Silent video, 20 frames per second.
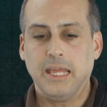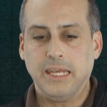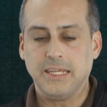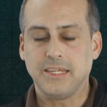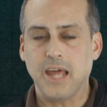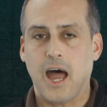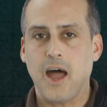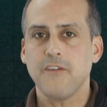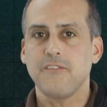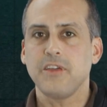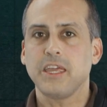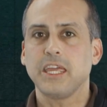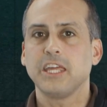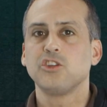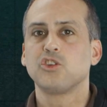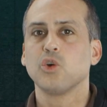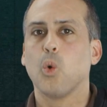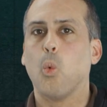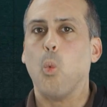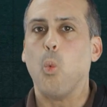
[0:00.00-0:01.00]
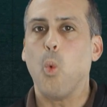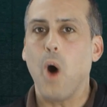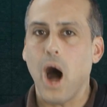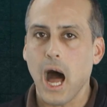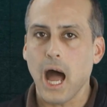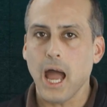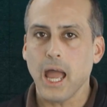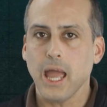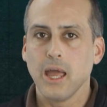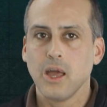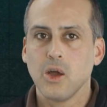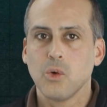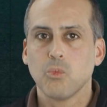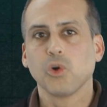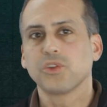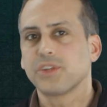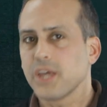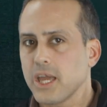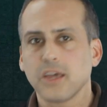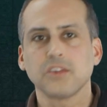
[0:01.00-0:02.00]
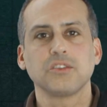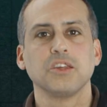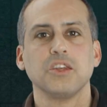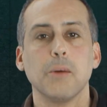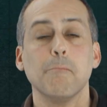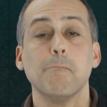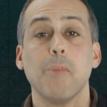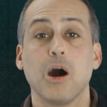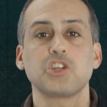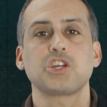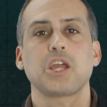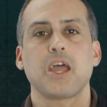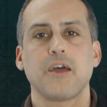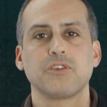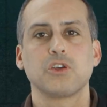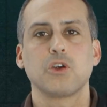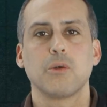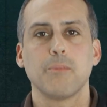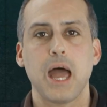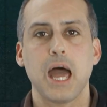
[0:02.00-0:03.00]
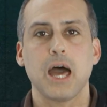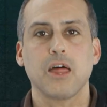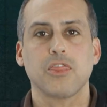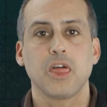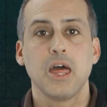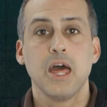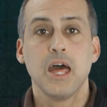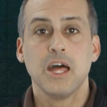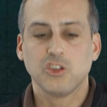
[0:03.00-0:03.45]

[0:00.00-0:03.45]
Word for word: Diving into why will take us into much heavier math,